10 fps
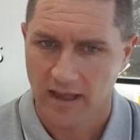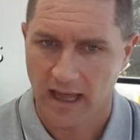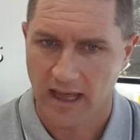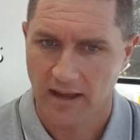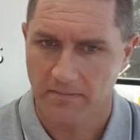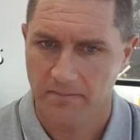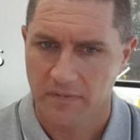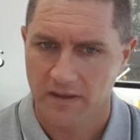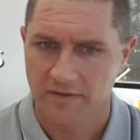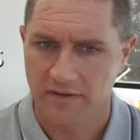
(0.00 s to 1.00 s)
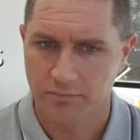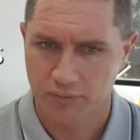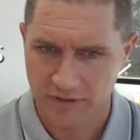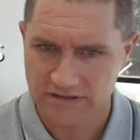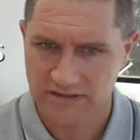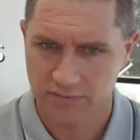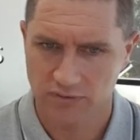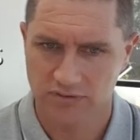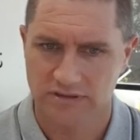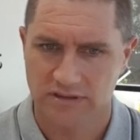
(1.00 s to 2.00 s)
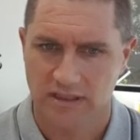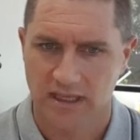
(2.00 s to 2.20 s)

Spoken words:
the principles